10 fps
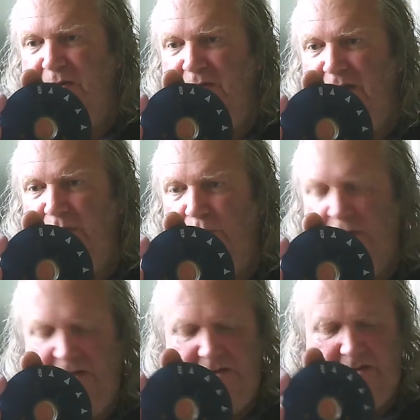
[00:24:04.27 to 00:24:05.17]
as well that had
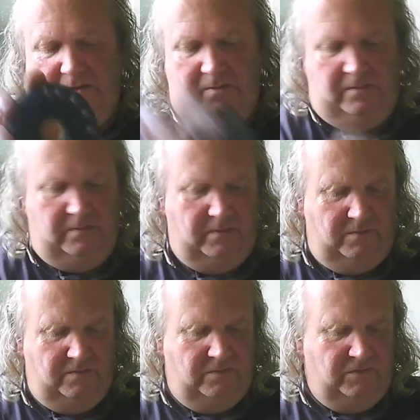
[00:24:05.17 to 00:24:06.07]
white
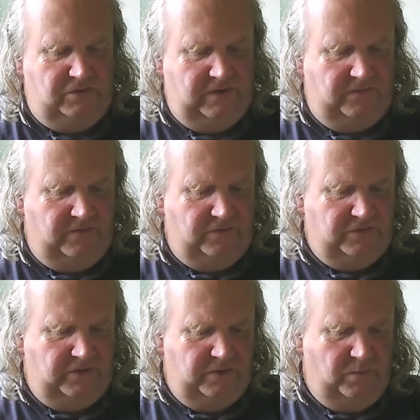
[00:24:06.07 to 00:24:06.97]

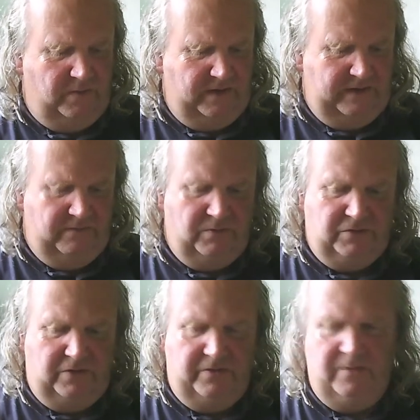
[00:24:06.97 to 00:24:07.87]
chevrons on them, white
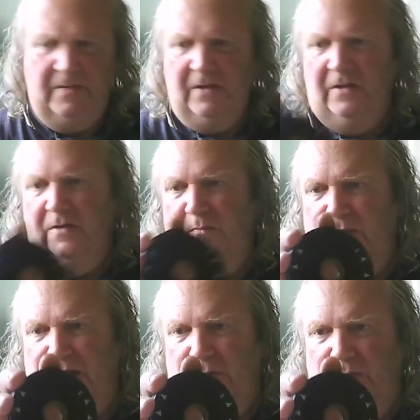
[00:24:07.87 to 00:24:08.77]
arrows on them.
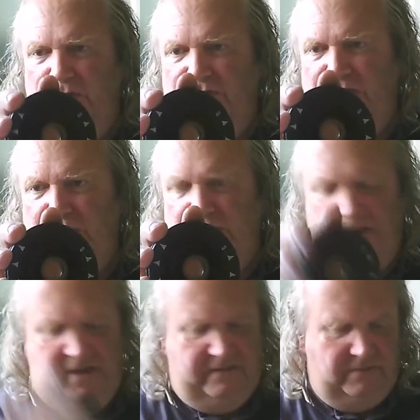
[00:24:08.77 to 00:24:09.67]
Black ones had
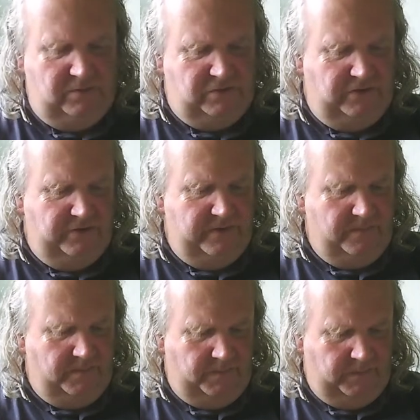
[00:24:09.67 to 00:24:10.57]
white arrows on
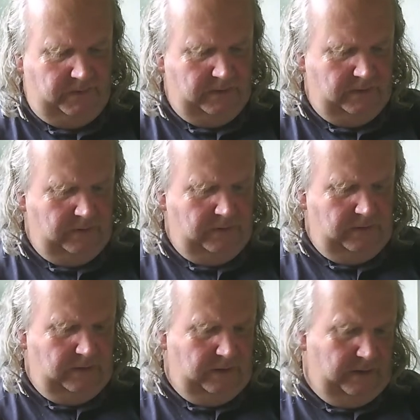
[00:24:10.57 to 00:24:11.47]
them.
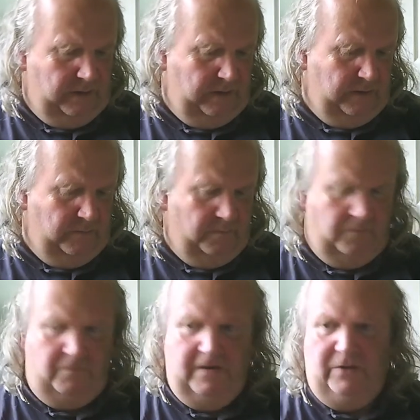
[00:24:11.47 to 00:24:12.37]

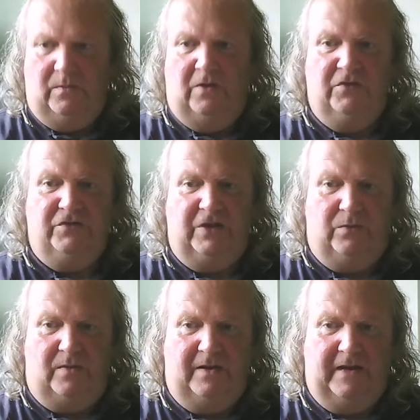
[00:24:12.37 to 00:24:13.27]
Um, red ones
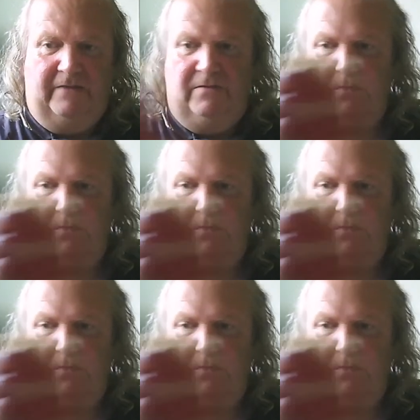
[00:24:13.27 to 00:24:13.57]
had white